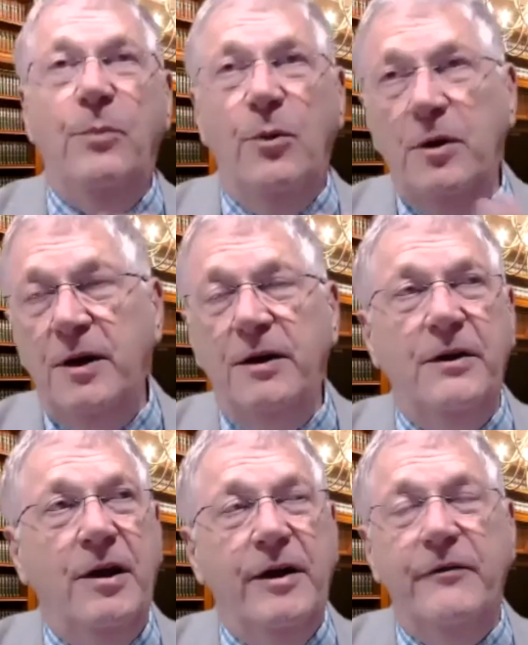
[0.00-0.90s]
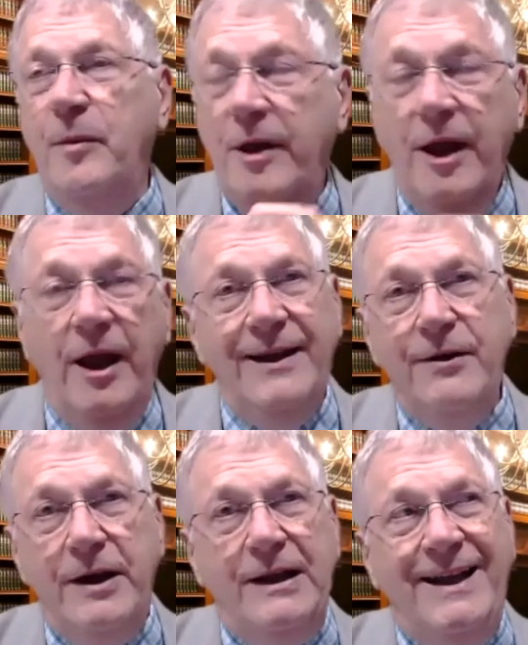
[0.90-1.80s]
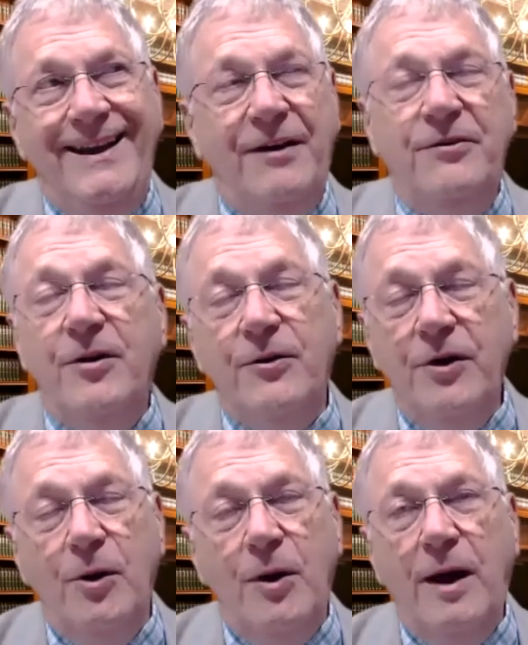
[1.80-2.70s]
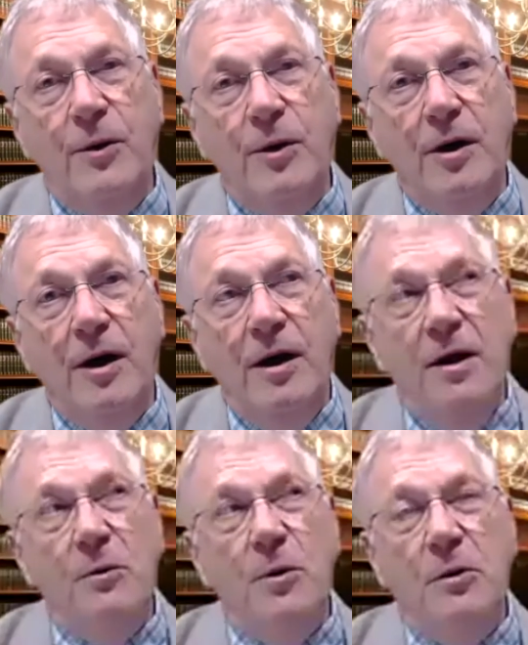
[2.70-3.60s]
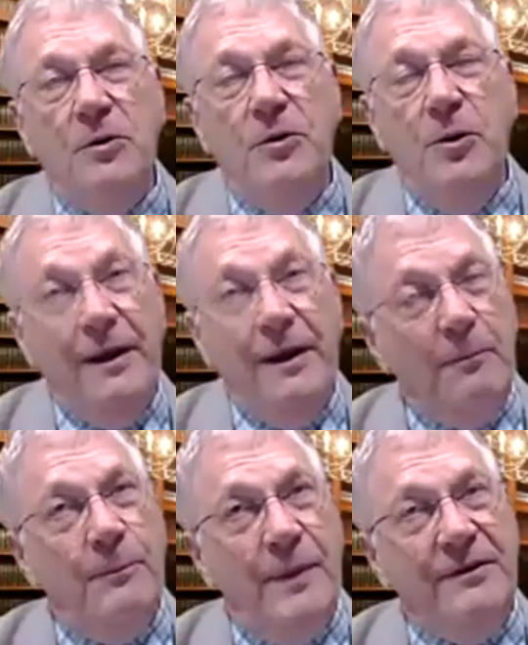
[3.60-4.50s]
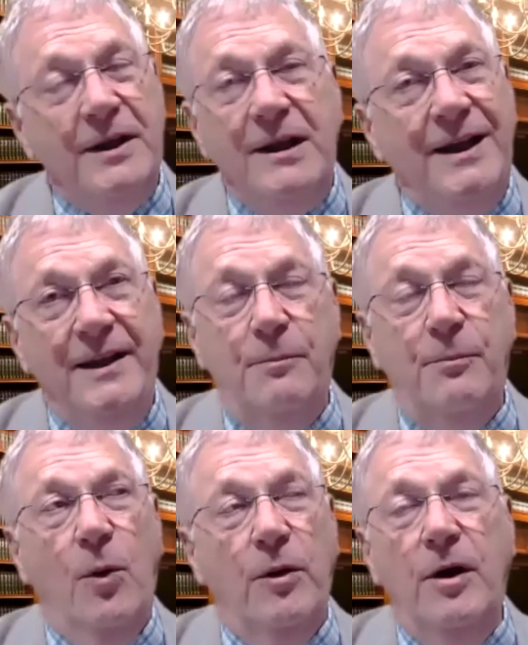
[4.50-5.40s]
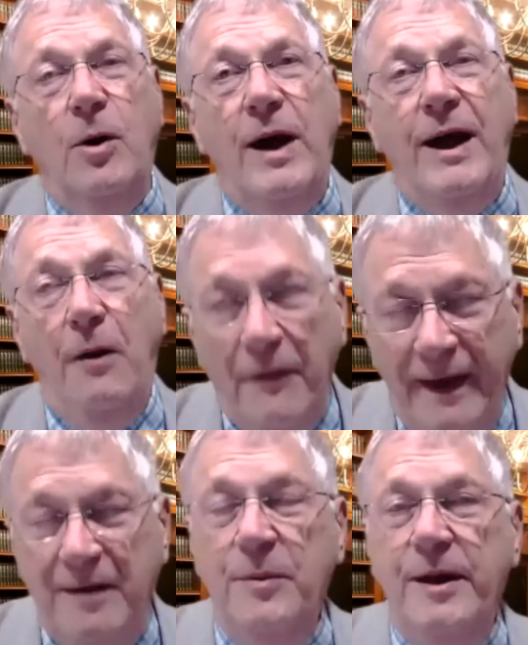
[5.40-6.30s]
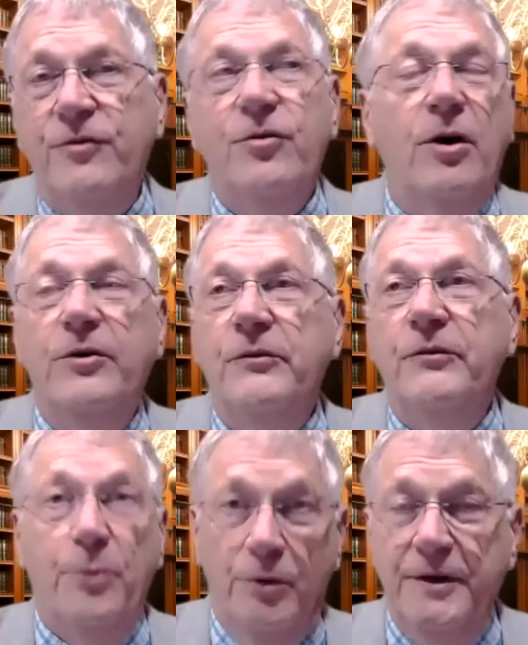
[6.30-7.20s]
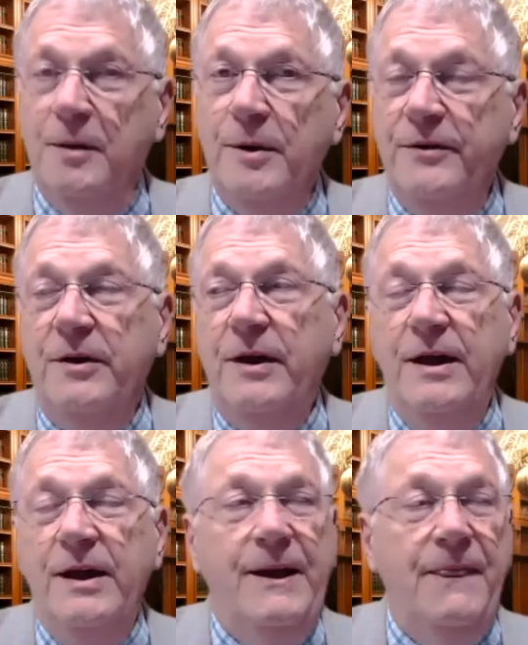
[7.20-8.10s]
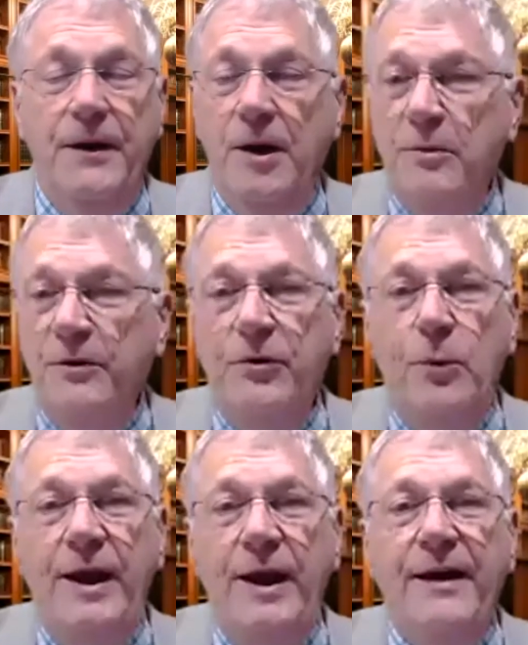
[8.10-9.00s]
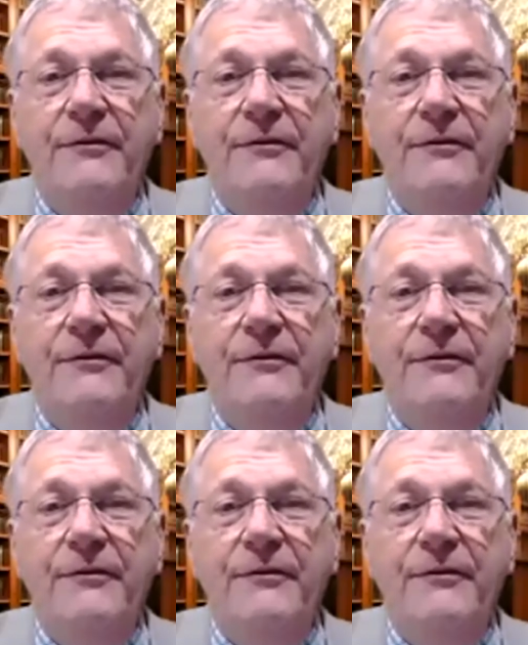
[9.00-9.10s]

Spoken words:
letting our donors know how we're doing, and basically letting the board know how they can be in charge of approving the budget and the numbers. So we have